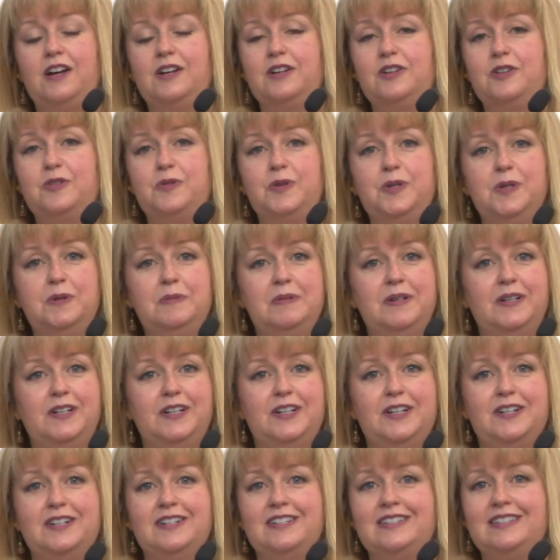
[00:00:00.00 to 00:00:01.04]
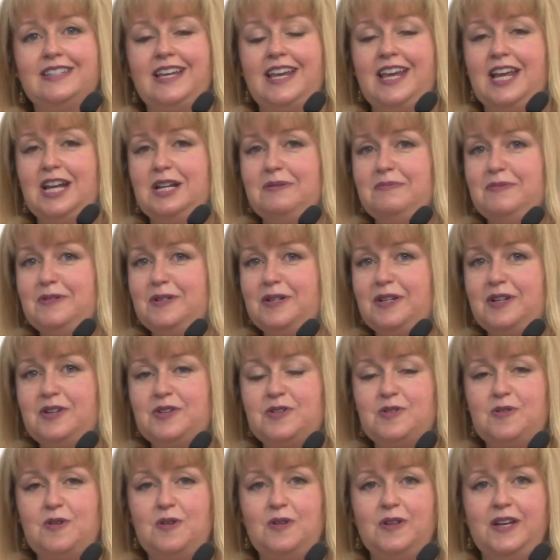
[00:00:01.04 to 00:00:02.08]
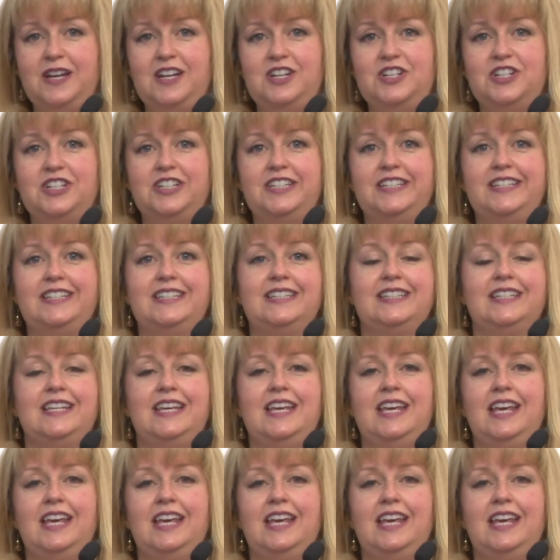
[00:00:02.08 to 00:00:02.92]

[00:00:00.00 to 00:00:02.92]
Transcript: groomers, animal control agents,